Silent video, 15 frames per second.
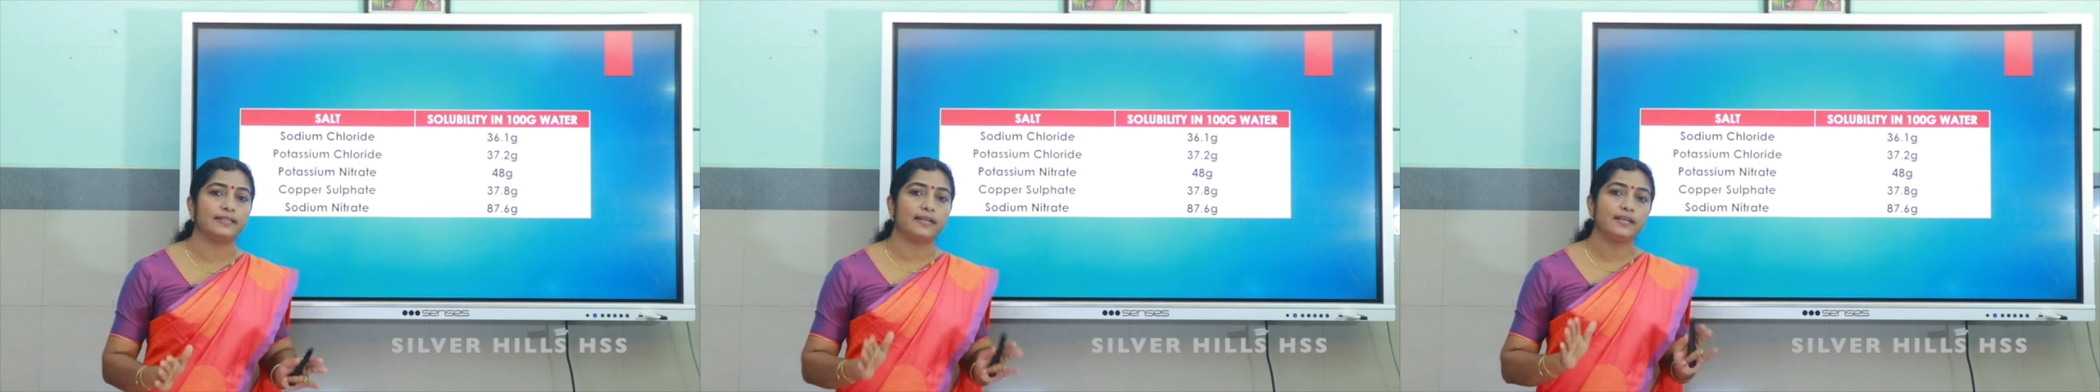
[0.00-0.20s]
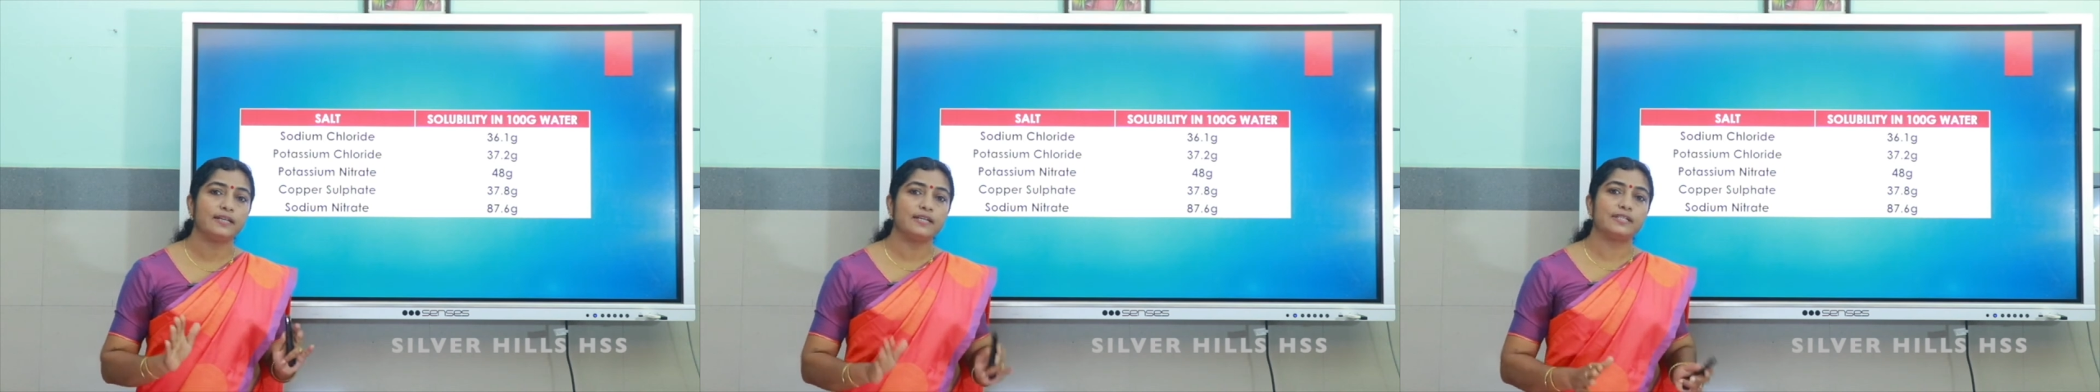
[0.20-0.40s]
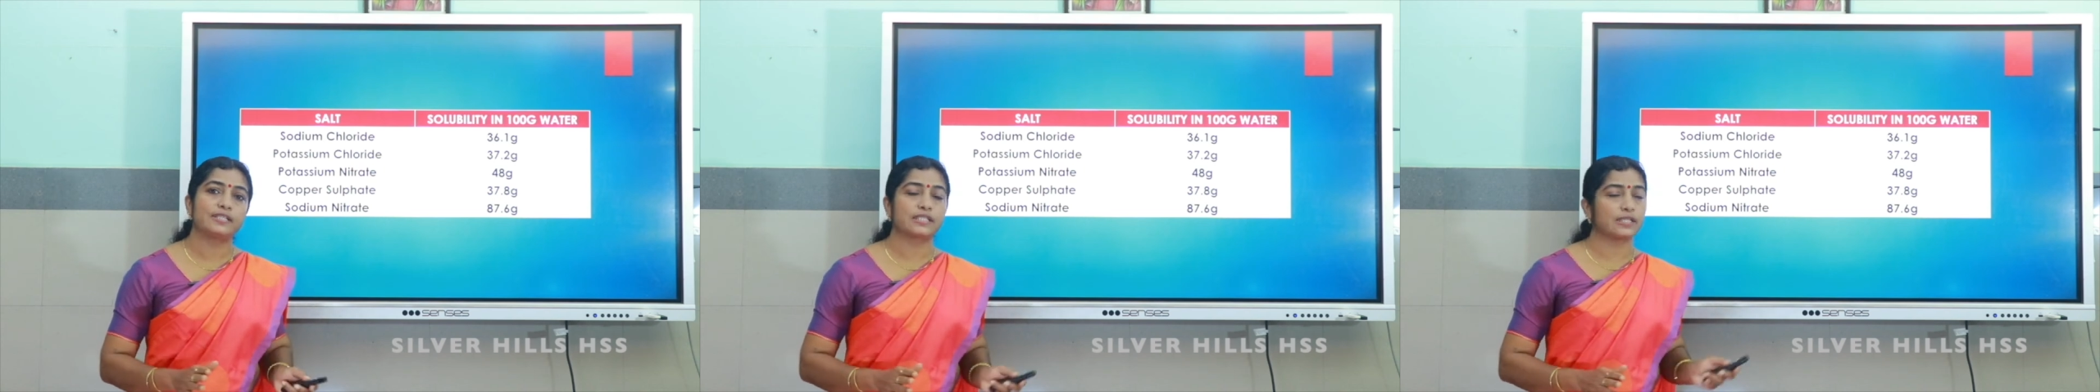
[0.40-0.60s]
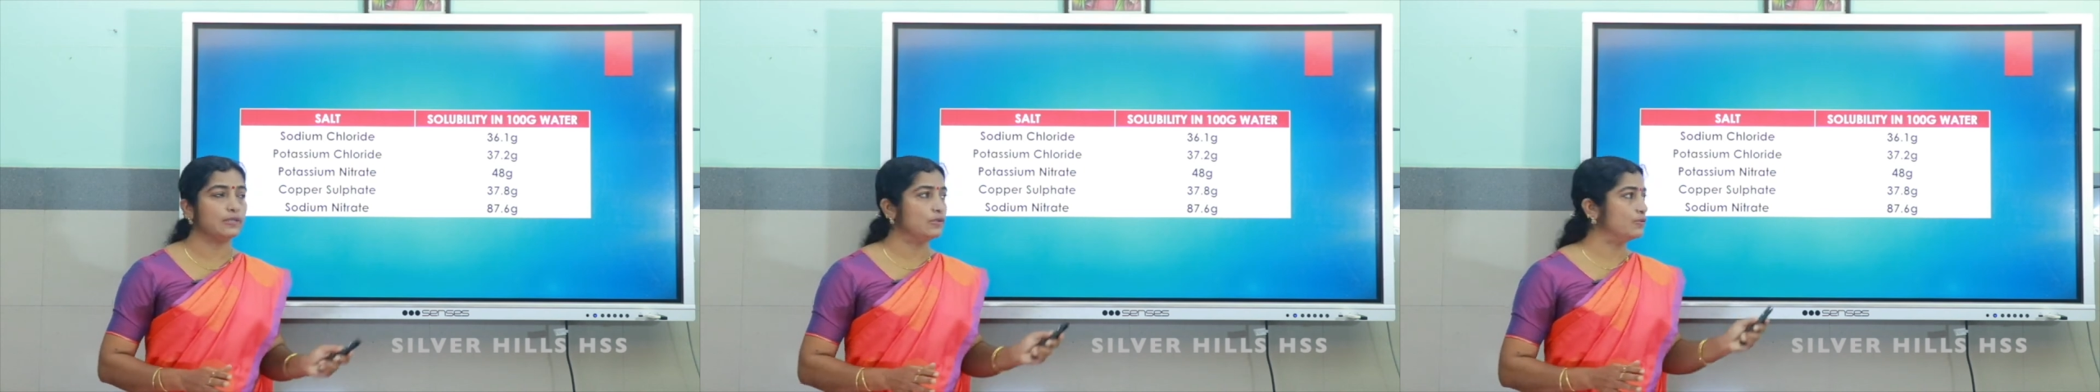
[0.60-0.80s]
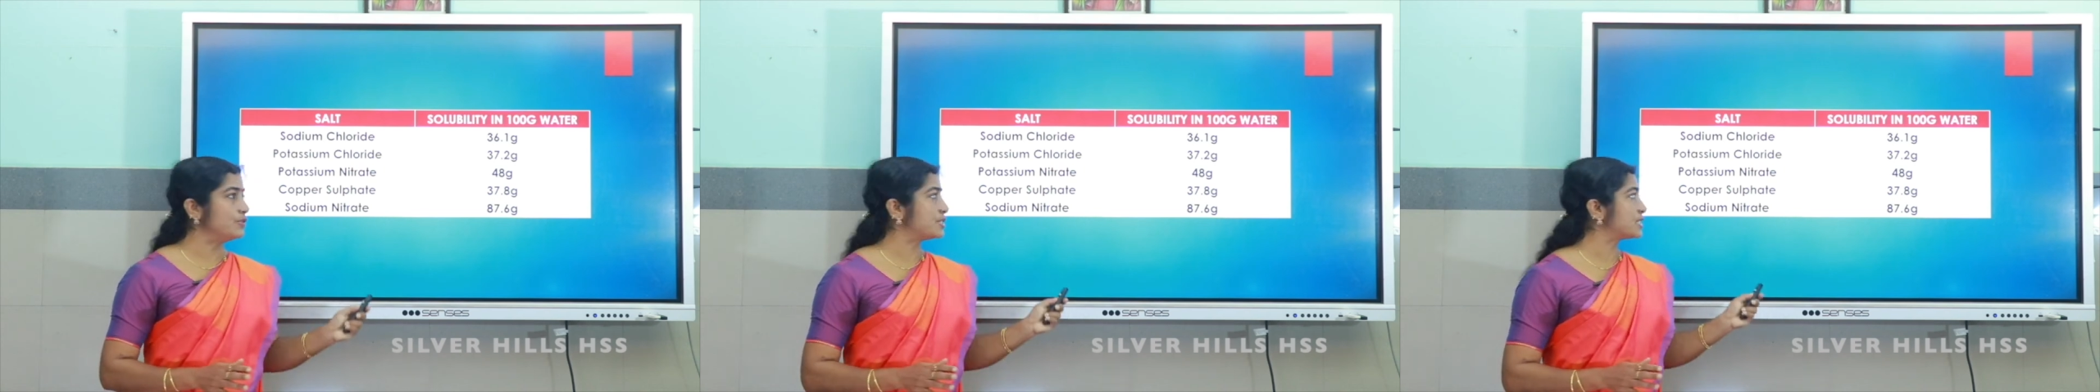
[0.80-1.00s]
the
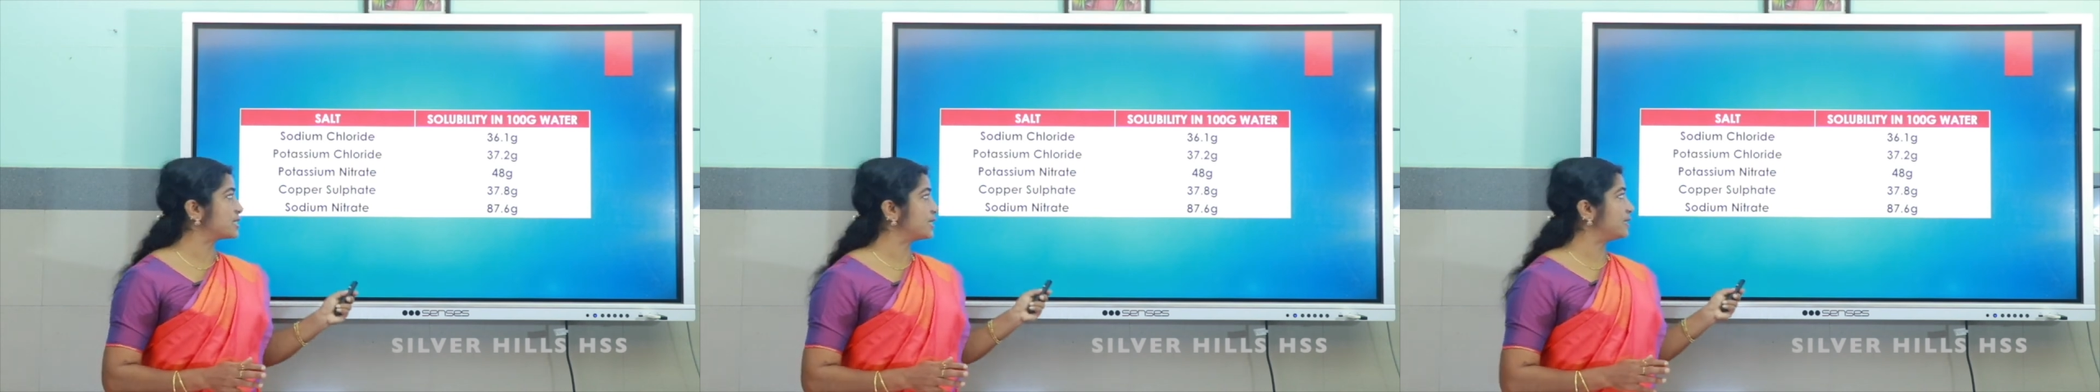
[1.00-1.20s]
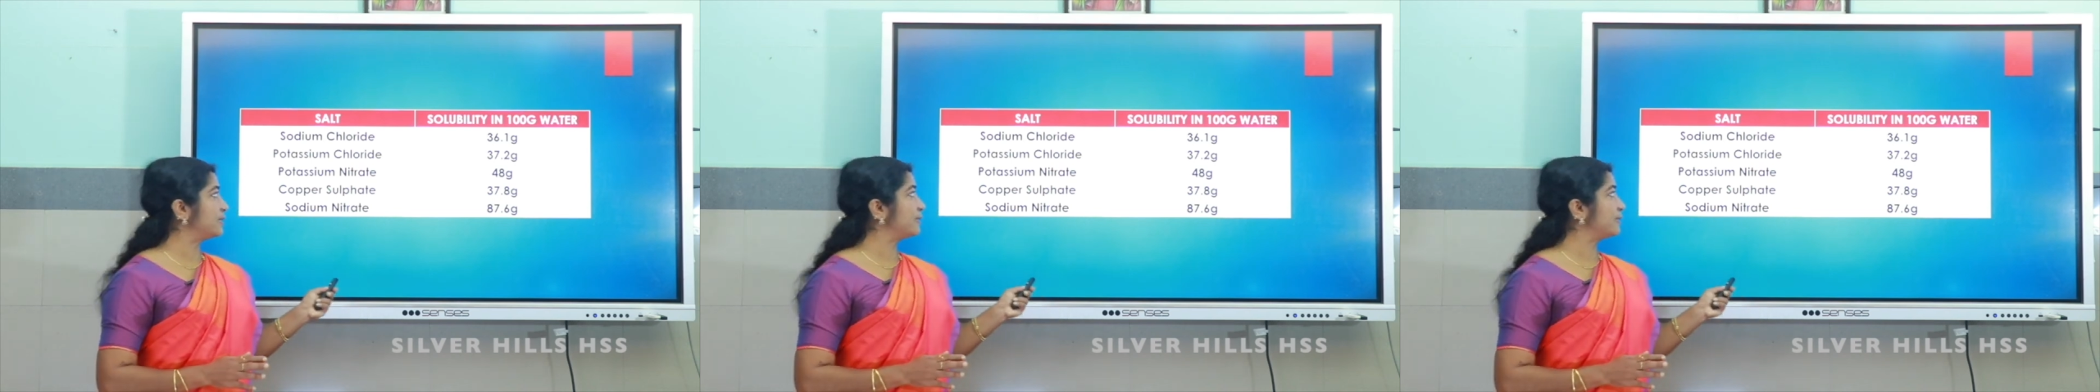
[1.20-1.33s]
solution.